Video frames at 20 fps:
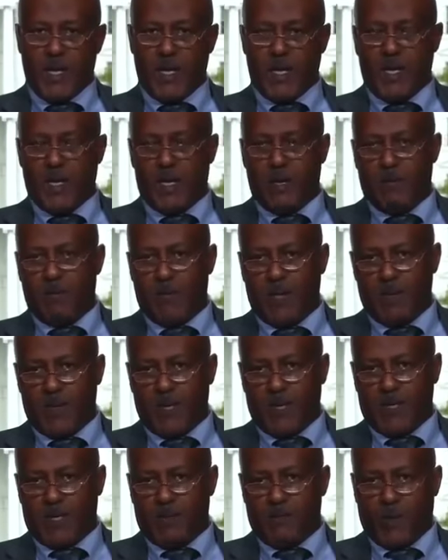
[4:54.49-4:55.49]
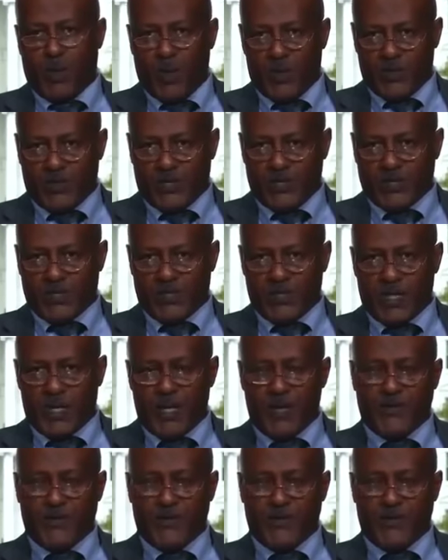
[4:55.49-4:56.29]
public apologies